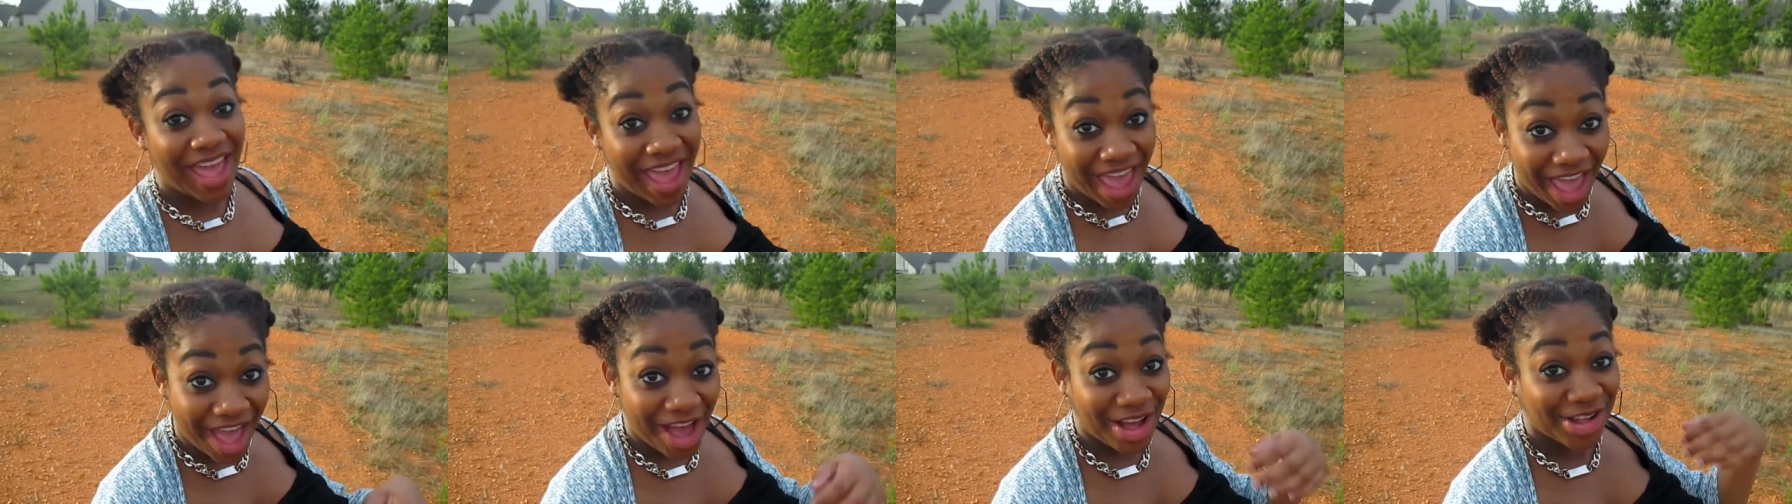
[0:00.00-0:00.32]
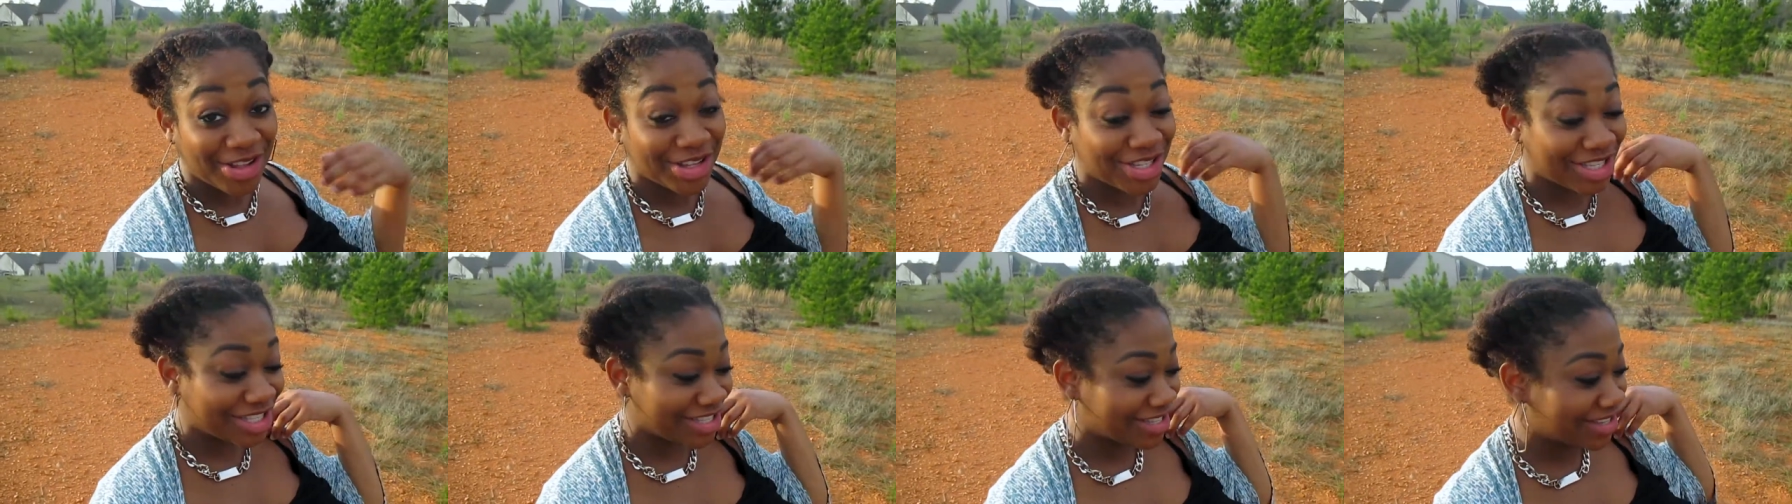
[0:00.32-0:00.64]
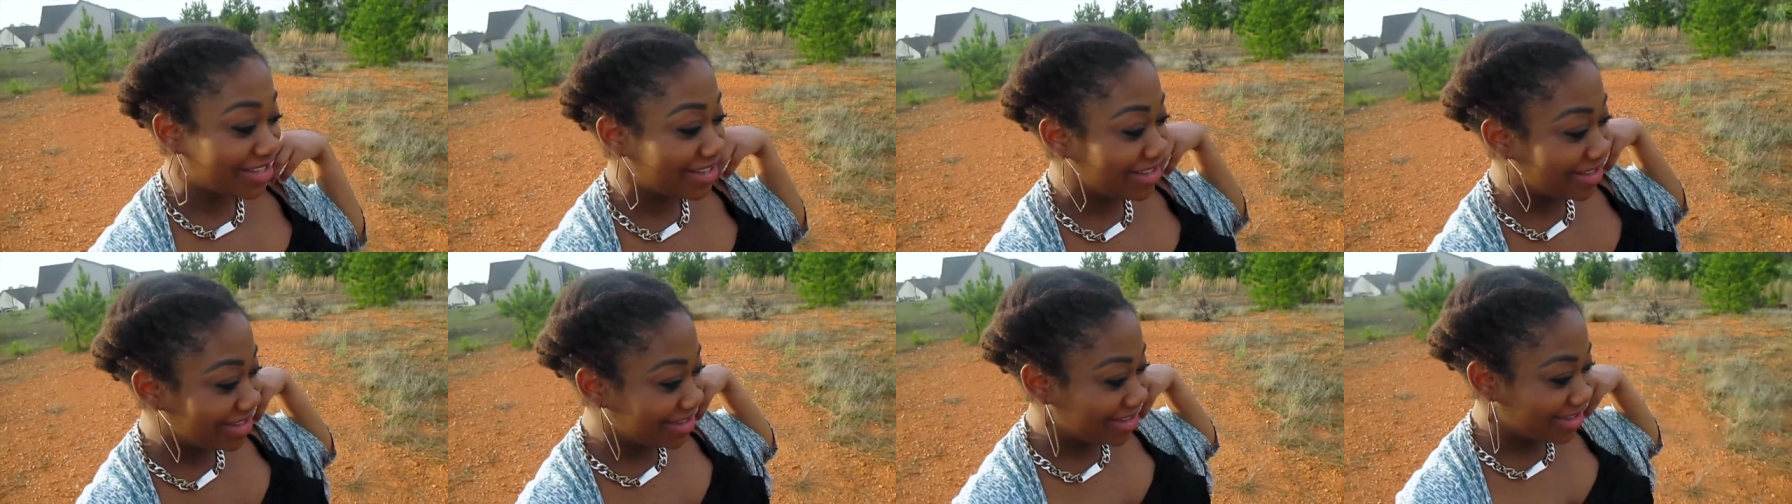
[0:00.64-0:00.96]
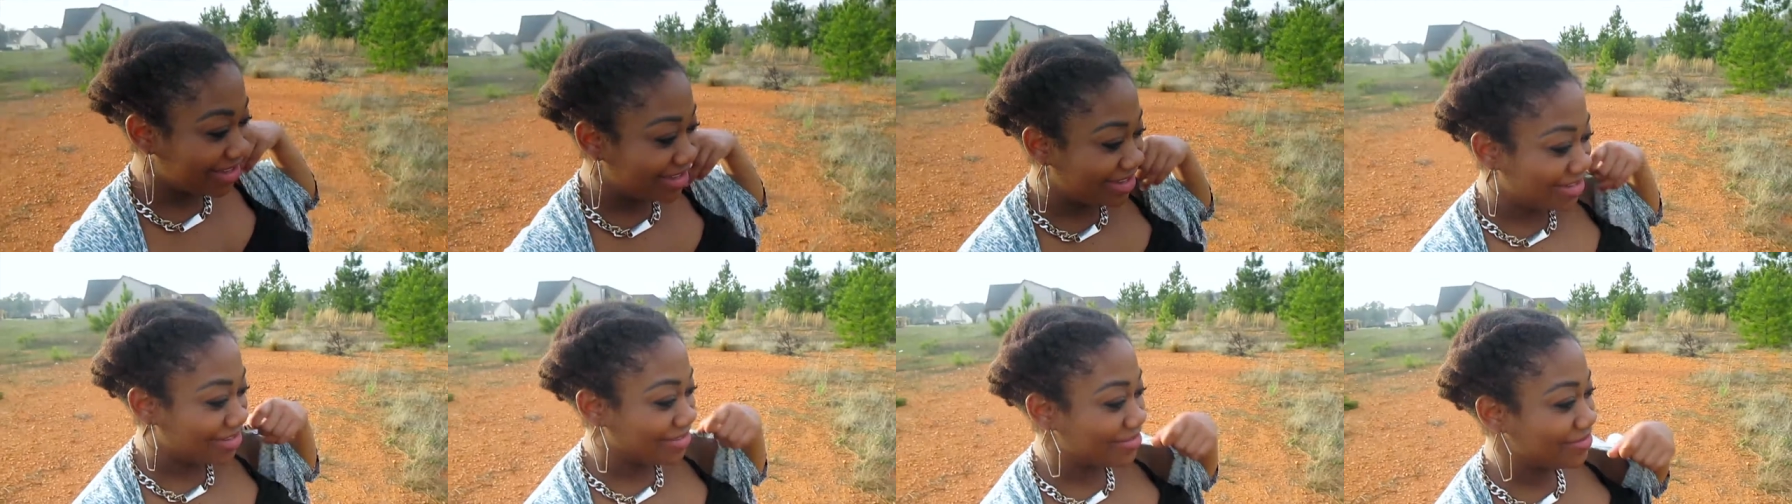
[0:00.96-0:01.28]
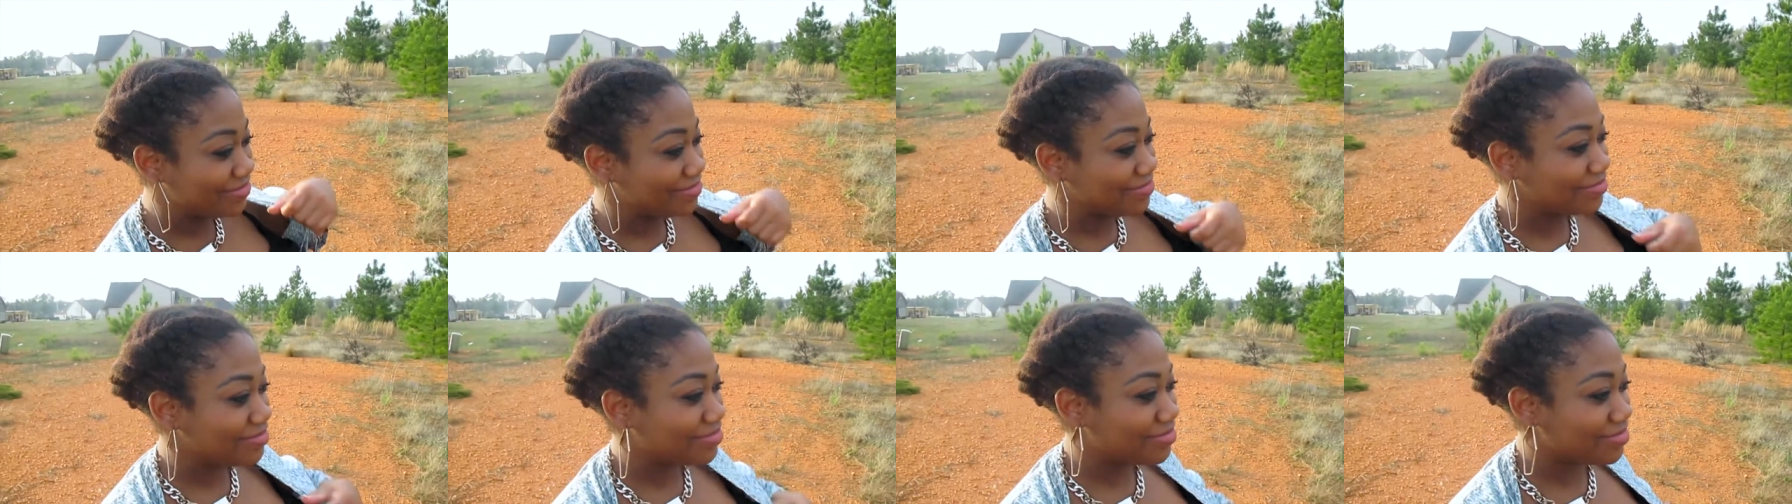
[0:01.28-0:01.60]
house
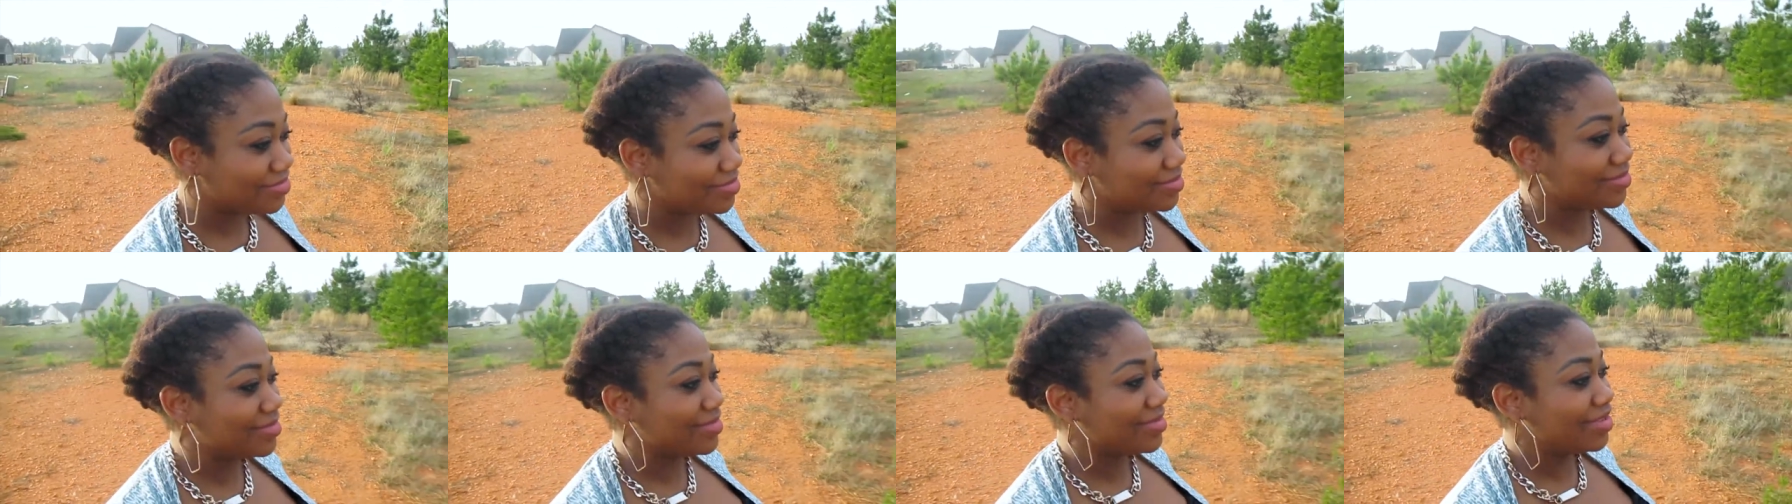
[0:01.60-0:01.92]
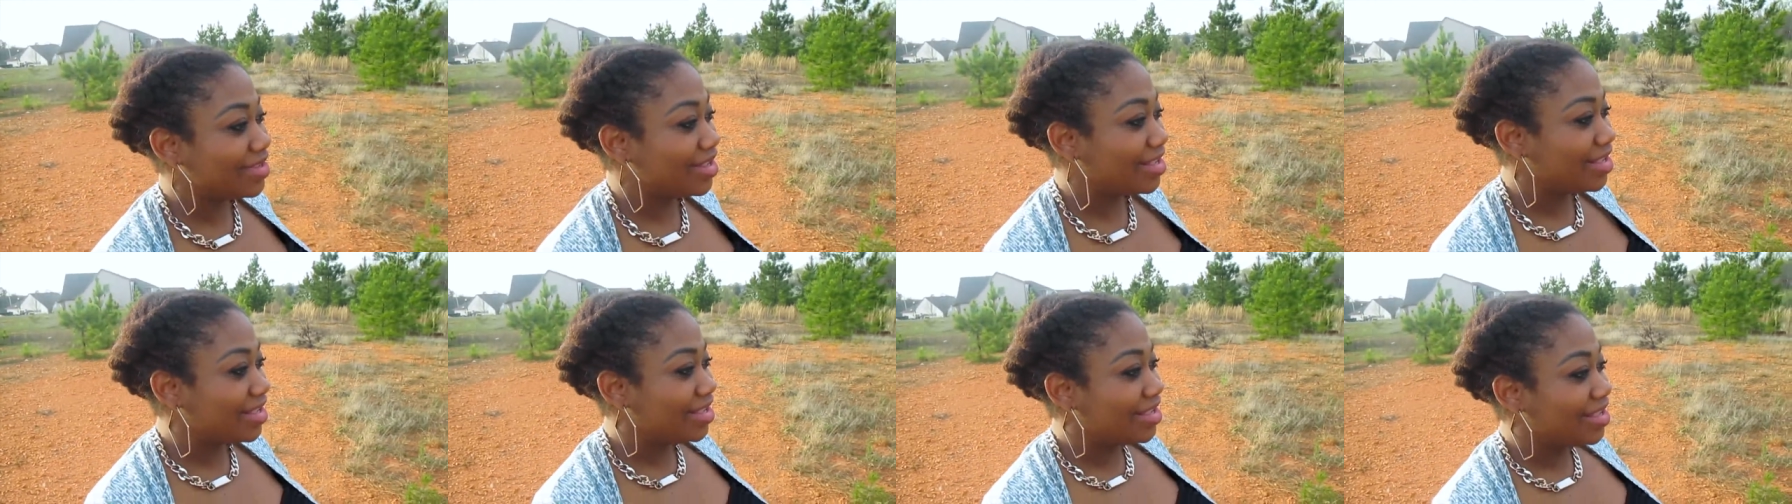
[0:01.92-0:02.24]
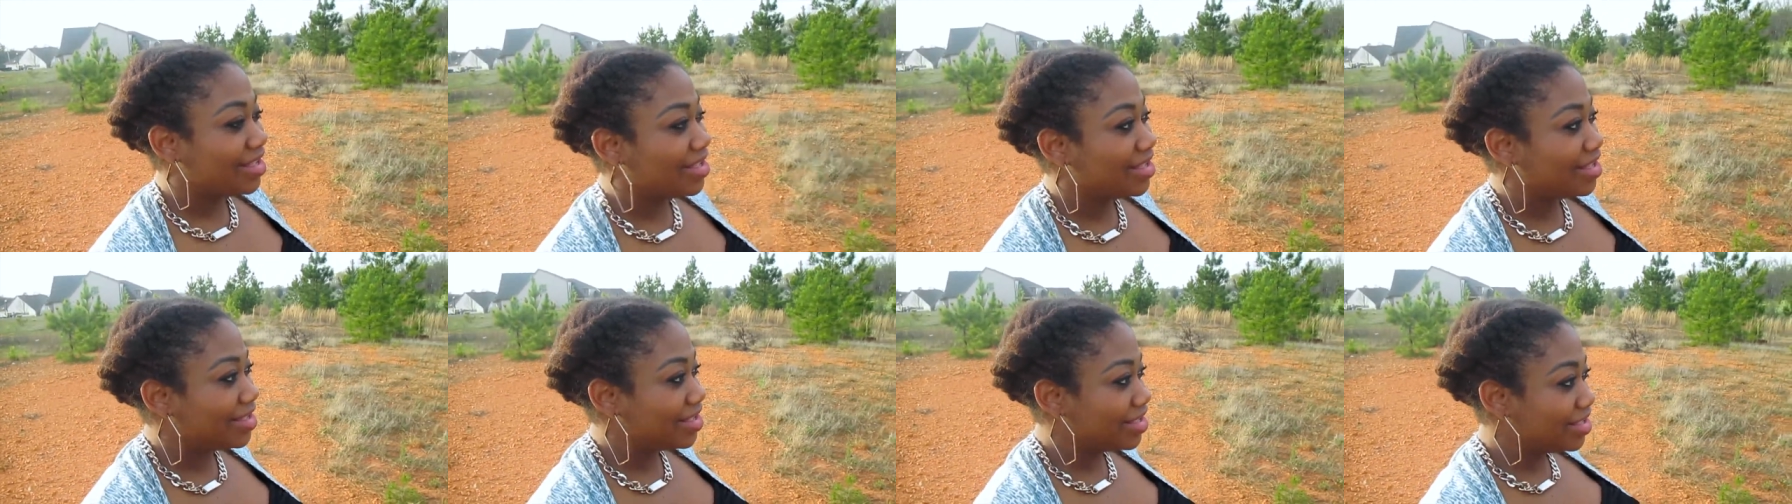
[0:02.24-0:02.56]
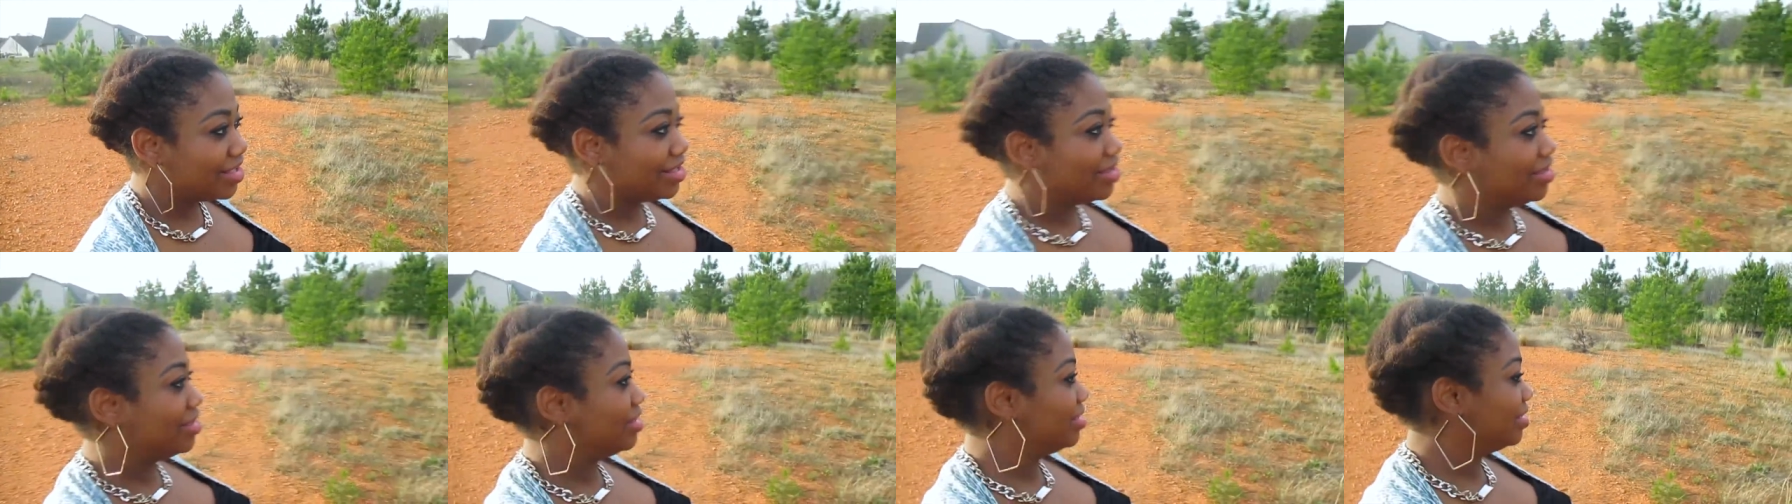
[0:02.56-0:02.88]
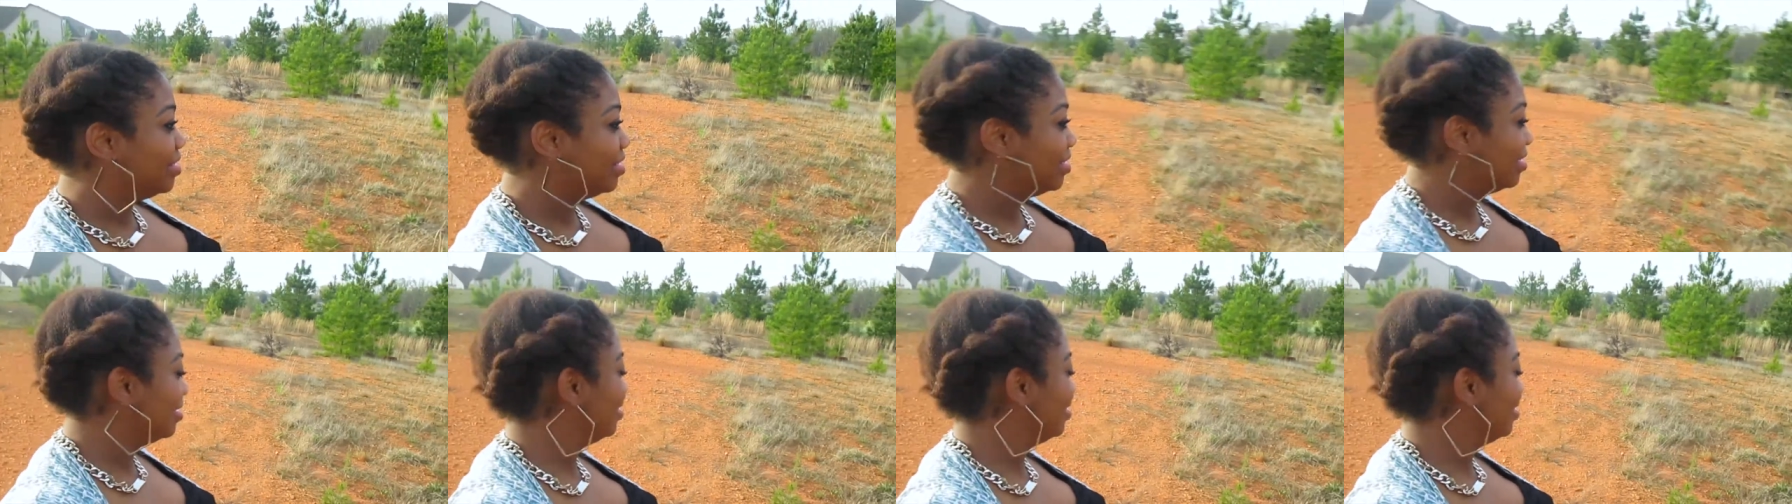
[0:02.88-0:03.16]
Come on, Bella. the Come